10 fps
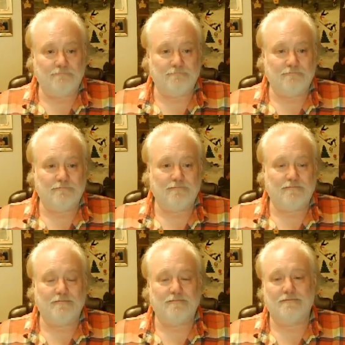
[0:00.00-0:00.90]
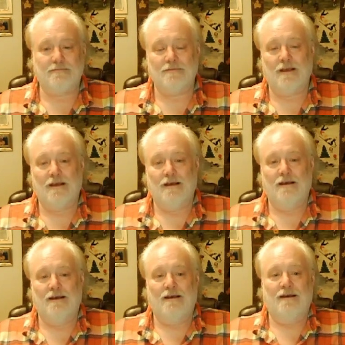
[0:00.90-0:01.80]

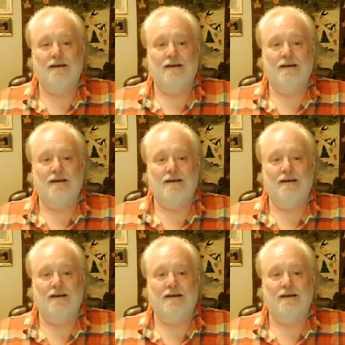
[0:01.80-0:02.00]
[no speech]